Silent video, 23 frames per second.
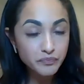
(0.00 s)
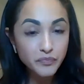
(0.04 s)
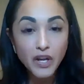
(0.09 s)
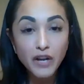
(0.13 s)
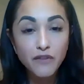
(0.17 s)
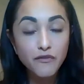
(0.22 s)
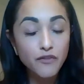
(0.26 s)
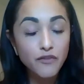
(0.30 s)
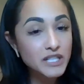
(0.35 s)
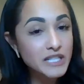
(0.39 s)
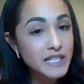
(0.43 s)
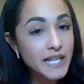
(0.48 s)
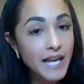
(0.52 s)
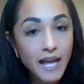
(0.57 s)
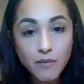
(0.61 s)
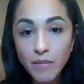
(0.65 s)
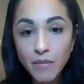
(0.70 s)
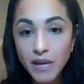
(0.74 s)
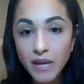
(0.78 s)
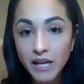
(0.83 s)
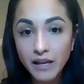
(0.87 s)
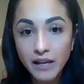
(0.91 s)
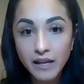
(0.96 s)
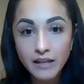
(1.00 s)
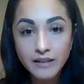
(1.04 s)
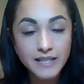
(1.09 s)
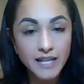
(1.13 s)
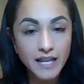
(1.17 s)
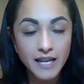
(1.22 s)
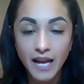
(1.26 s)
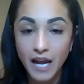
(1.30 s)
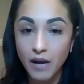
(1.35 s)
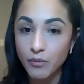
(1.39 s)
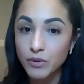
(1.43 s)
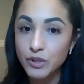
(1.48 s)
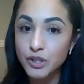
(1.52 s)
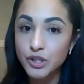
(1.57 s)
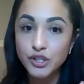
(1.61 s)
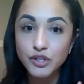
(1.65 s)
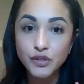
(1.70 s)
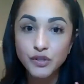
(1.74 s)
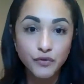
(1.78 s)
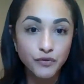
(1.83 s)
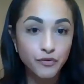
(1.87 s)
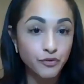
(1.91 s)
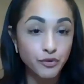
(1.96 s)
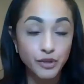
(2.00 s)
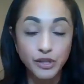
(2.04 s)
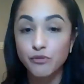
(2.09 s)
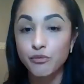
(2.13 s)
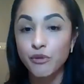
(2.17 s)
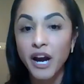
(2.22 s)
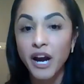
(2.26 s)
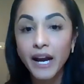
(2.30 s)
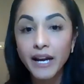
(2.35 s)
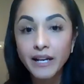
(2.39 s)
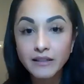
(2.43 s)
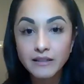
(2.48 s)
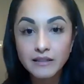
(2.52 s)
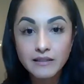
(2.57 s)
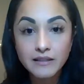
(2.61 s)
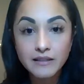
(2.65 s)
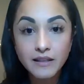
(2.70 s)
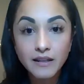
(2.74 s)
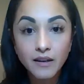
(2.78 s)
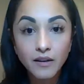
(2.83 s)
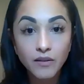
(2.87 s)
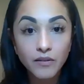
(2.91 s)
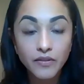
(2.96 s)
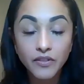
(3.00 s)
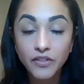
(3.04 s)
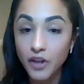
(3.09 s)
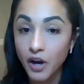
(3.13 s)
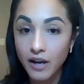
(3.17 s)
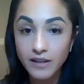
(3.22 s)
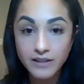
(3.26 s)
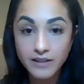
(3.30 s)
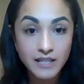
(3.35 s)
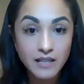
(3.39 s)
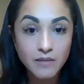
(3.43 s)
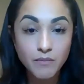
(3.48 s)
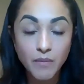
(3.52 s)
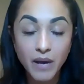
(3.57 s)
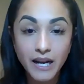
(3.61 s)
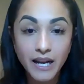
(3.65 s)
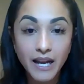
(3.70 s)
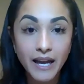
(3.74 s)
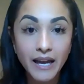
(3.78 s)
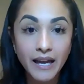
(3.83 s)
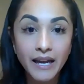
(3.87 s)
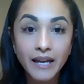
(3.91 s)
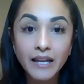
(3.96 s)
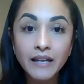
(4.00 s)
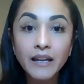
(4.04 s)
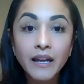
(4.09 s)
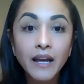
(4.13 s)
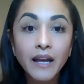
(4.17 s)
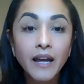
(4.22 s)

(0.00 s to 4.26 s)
for 10 minutes, and I would just free write thoughts in my head,